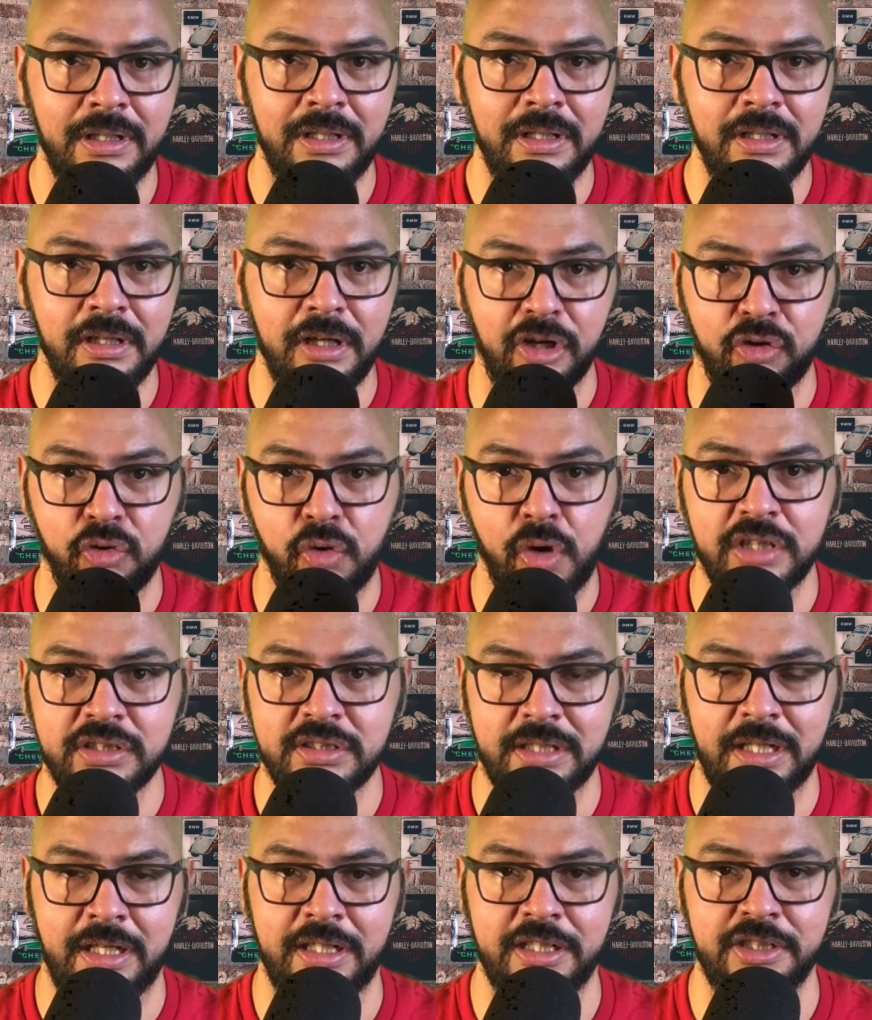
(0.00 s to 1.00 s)
across the
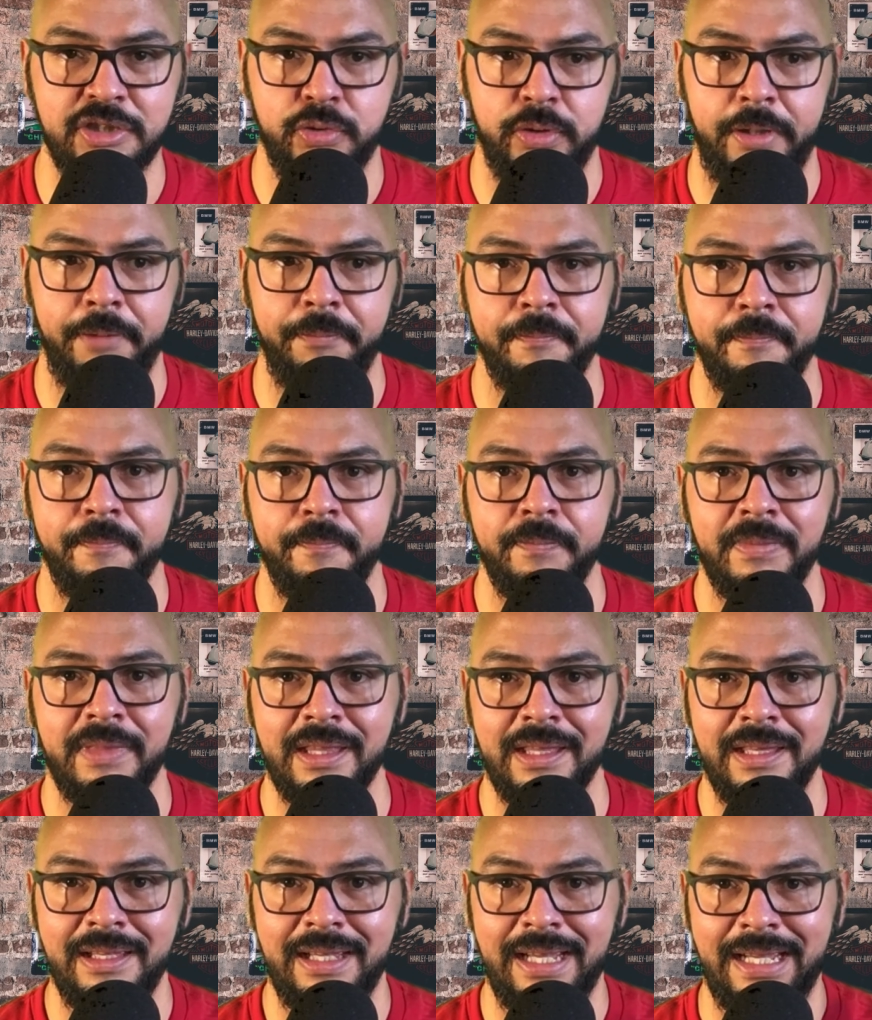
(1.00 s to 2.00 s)
country.
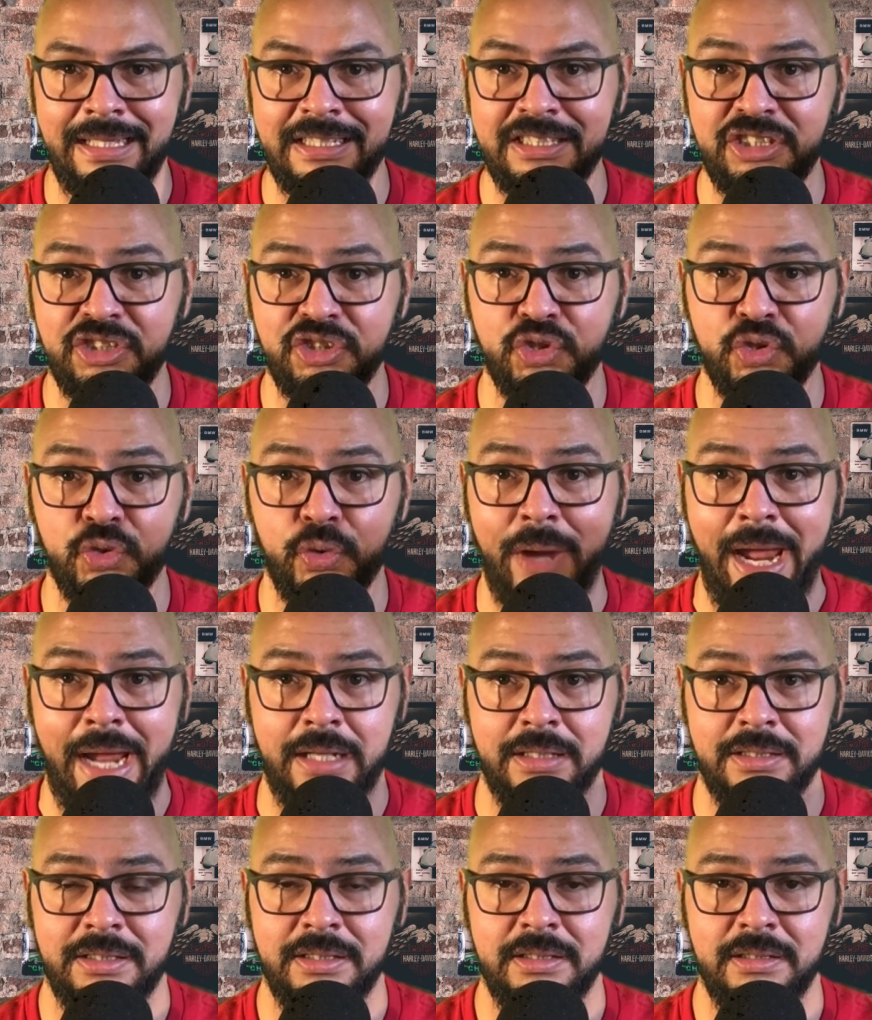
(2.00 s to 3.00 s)
And this
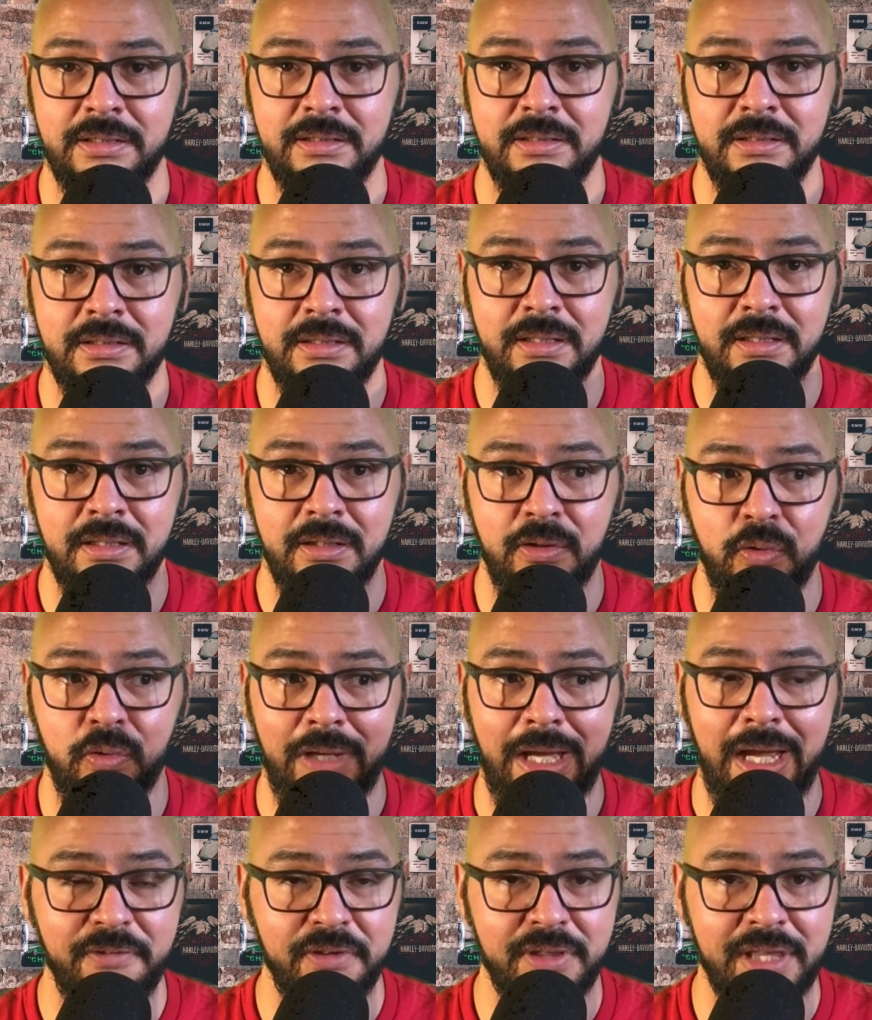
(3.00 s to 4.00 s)
tracks
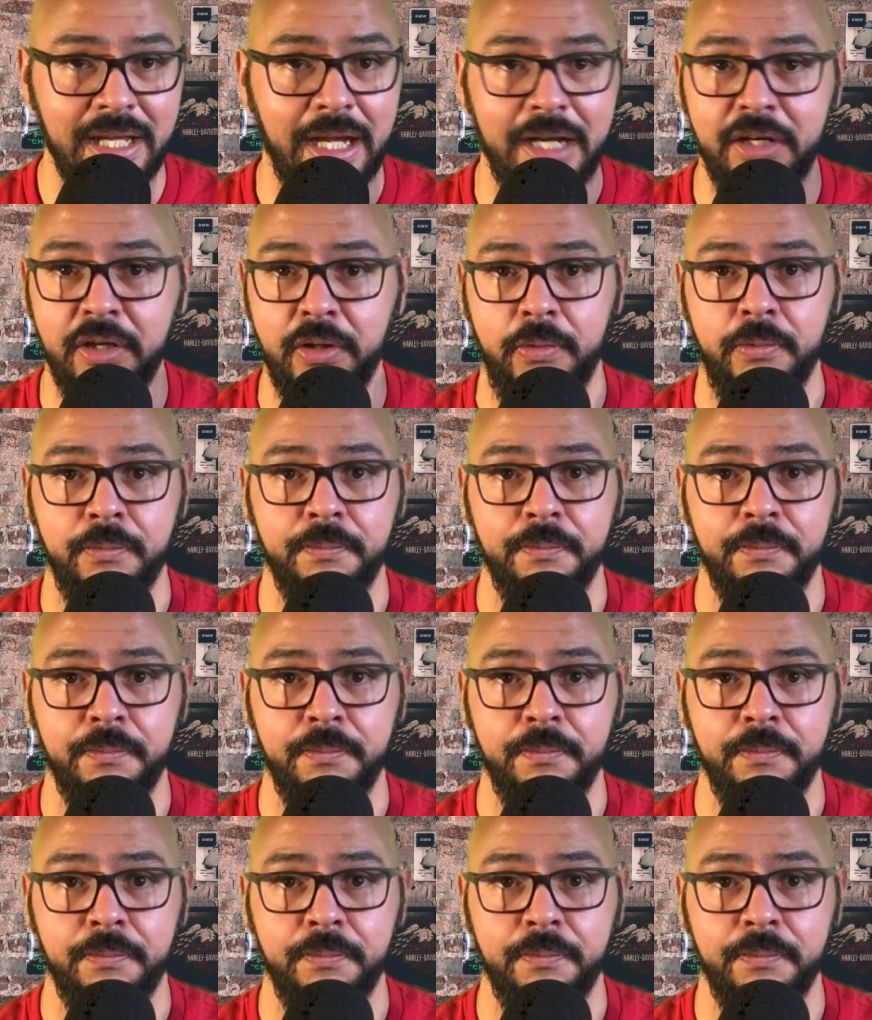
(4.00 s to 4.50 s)
everything I do.